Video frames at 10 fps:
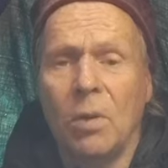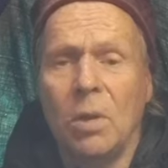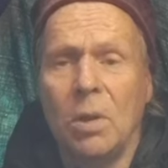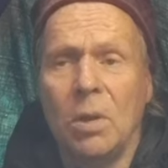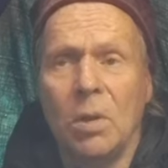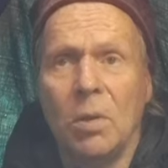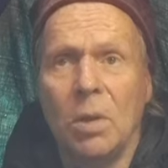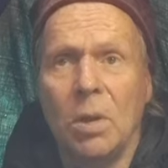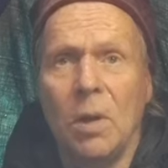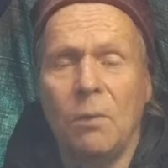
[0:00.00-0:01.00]

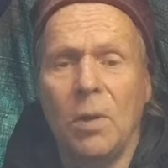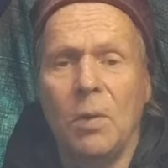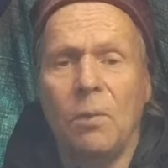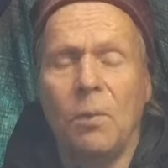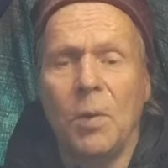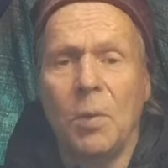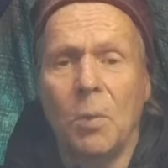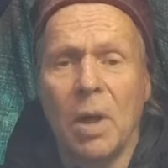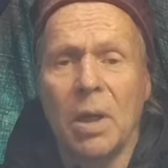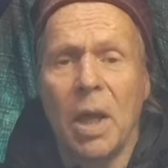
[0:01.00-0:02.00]
if
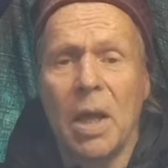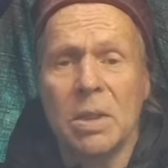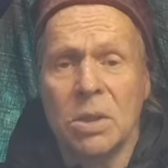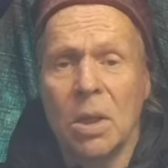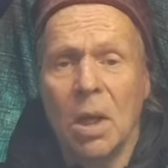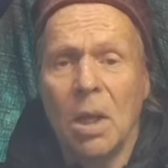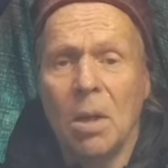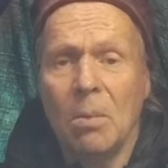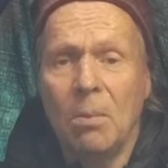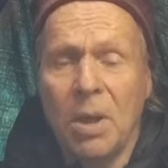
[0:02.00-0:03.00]
one has
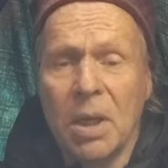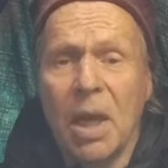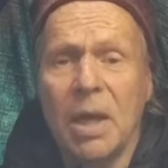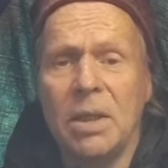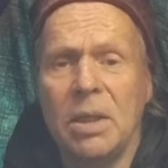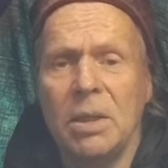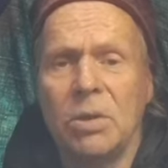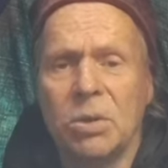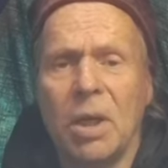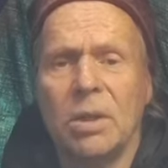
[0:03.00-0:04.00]
begun
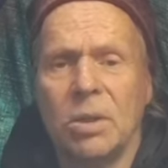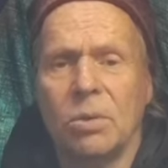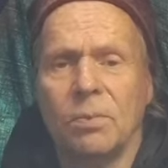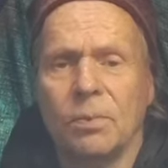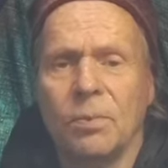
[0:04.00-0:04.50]
in a tent.